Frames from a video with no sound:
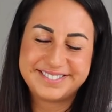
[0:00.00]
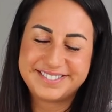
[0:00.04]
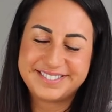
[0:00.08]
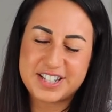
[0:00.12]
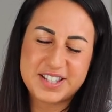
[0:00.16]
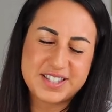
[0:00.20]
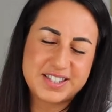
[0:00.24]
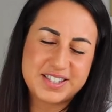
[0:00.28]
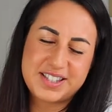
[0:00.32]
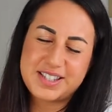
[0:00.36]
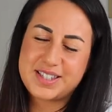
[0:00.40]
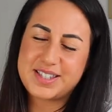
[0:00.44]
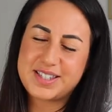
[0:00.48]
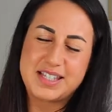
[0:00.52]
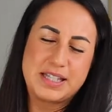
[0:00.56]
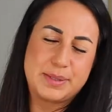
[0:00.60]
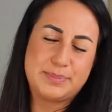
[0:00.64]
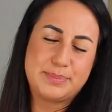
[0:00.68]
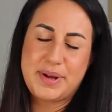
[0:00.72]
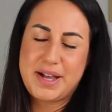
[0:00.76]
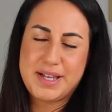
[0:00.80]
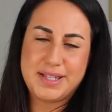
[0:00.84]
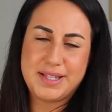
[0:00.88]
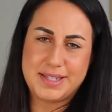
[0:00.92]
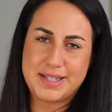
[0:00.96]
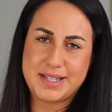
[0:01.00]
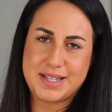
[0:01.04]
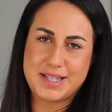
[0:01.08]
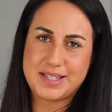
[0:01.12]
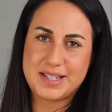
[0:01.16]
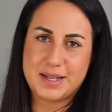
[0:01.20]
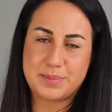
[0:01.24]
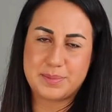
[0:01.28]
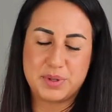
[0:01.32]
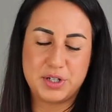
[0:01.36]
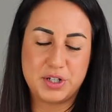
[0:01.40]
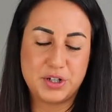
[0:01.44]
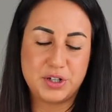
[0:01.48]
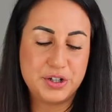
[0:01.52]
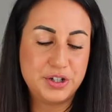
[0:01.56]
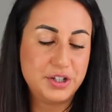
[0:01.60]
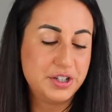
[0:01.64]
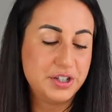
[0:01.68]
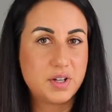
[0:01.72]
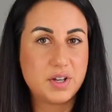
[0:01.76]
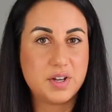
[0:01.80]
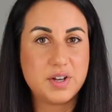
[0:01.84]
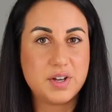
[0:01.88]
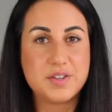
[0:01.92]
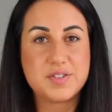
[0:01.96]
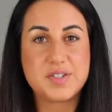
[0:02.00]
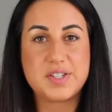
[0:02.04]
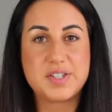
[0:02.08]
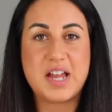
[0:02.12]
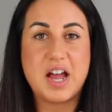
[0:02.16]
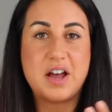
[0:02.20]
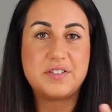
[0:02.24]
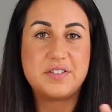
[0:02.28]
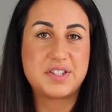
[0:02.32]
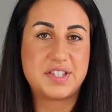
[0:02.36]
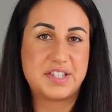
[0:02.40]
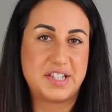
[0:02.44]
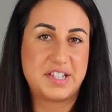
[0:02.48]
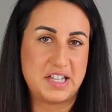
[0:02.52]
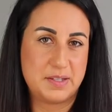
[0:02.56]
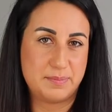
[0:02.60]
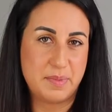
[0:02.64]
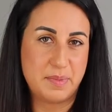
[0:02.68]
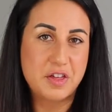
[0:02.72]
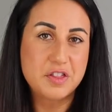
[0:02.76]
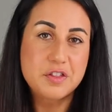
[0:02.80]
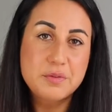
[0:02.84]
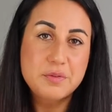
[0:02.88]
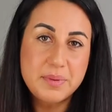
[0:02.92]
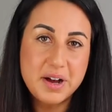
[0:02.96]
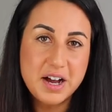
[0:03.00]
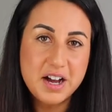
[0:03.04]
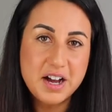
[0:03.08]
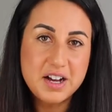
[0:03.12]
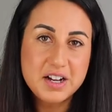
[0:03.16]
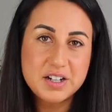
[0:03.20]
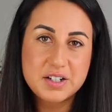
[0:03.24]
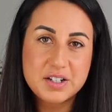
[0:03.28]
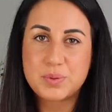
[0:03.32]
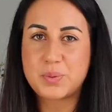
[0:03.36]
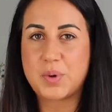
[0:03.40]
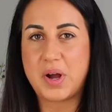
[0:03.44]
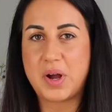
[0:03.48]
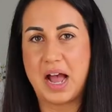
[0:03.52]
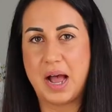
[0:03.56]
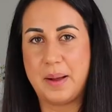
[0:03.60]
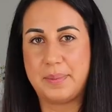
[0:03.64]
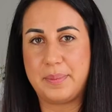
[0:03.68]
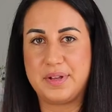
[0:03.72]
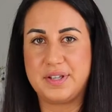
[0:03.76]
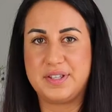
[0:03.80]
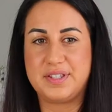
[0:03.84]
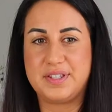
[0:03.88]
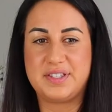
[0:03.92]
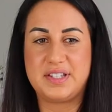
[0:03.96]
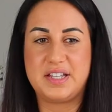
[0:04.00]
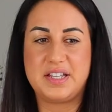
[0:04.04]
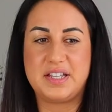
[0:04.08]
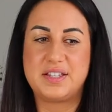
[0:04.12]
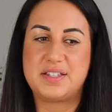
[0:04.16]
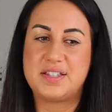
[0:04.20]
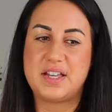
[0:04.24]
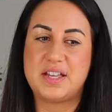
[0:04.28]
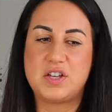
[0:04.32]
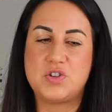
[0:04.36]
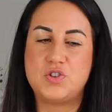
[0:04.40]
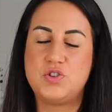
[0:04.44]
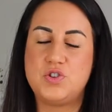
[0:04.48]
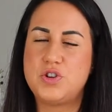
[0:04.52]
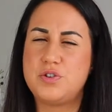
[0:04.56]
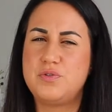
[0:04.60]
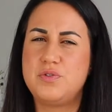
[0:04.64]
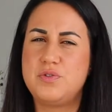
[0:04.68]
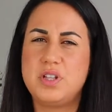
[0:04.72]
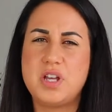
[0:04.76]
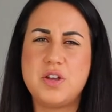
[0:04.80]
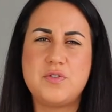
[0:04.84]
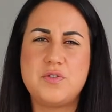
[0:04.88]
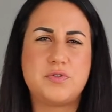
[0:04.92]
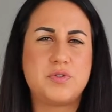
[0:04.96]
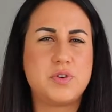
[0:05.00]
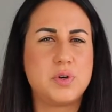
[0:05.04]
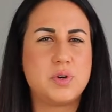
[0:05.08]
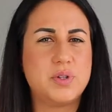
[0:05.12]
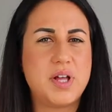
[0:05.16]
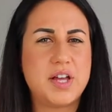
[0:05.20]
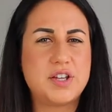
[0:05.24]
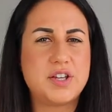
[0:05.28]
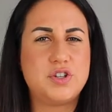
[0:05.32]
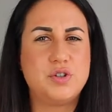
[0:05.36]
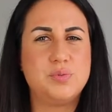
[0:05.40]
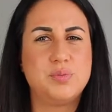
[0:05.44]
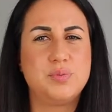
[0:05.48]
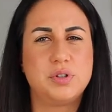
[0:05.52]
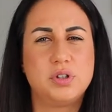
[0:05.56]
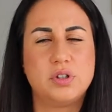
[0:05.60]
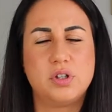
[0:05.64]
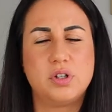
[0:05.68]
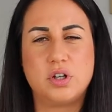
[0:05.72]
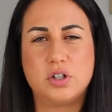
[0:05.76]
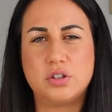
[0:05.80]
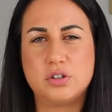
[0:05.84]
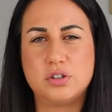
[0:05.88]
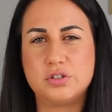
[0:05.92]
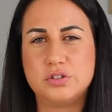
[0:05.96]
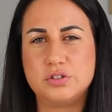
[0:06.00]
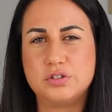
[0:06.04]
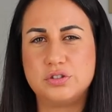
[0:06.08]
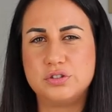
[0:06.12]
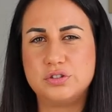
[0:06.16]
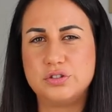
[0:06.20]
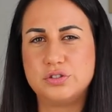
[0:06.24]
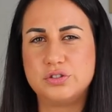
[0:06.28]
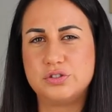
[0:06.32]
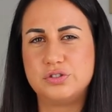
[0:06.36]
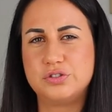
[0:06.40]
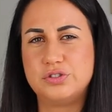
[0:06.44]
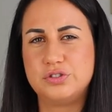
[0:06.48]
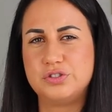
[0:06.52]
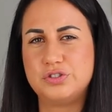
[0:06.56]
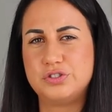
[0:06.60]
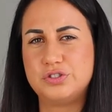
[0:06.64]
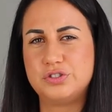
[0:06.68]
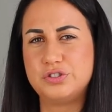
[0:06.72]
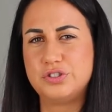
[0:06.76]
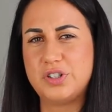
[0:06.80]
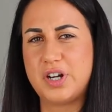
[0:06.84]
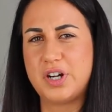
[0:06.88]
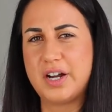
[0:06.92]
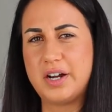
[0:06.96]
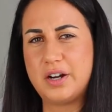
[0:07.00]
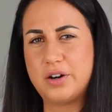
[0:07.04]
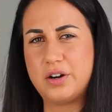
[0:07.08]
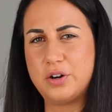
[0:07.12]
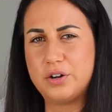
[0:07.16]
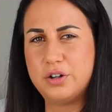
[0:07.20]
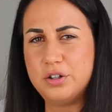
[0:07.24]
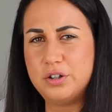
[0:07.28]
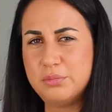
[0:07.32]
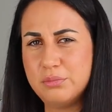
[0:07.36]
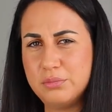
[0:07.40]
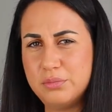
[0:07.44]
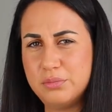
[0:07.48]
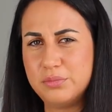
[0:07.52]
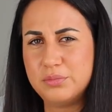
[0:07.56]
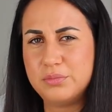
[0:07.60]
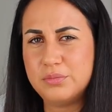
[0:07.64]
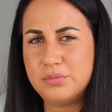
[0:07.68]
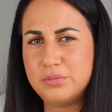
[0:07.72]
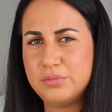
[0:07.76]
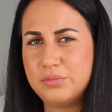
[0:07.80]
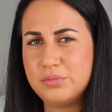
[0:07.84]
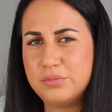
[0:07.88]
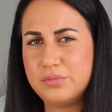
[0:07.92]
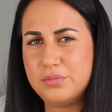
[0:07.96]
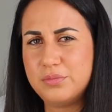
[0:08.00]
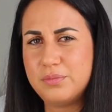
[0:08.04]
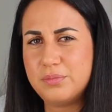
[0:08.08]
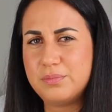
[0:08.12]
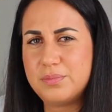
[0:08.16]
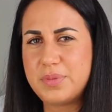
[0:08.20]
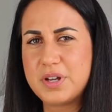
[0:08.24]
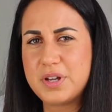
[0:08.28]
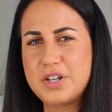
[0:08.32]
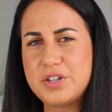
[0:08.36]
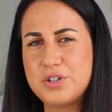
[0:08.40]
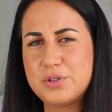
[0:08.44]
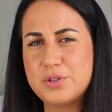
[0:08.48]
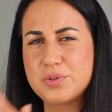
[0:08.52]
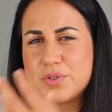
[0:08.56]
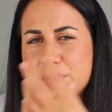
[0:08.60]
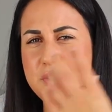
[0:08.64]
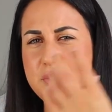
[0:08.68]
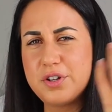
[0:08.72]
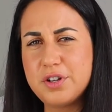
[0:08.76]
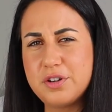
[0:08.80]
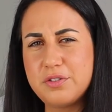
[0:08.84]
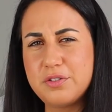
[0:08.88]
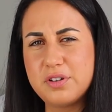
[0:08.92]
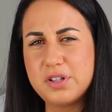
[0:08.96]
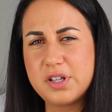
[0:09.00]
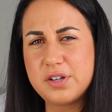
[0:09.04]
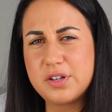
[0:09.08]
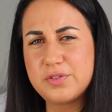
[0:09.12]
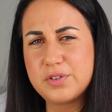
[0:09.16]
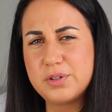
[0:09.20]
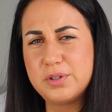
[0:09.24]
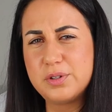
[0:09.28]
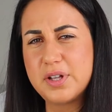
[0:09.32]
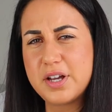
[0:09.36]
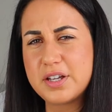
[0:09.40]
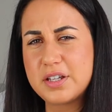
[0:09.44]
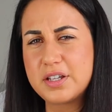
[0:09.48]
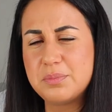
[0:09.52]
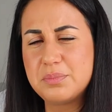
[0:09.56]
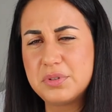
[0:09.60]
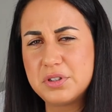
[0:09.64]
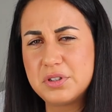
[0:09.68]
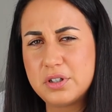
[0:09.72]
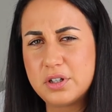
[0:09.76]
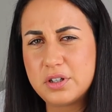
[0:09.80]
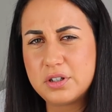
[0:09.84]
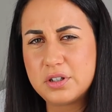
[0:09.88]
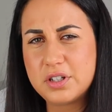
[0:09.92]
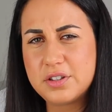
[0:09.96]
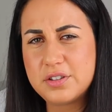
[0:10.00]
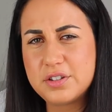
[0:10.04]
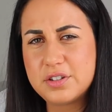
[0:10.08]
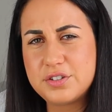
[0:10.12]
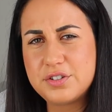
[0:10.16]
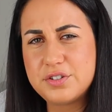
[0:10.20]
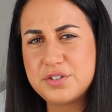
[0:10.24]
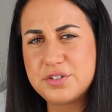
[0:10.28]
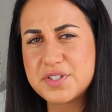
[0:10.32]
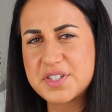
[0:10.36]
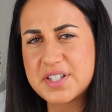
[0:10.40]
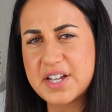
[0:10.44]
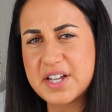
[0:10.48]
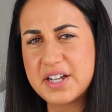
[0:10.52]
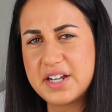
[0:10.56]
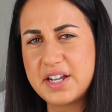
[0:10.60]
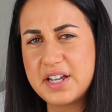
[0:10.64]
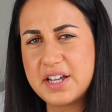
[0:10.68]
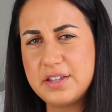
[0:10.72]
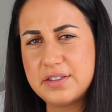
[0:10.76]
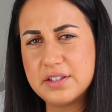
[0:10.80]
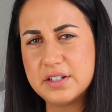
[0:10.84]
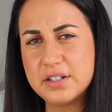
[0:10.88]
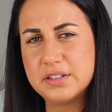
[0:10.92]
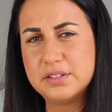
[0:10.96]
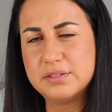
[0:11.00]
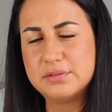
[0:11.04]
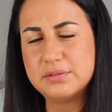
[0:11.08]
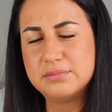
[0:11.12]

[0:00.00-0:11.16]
Just to spice things up, you know. So now at the 6 month mark, what happens is that you don't really feel like you belong at home, but you also don't really feel like you belong in the new state either.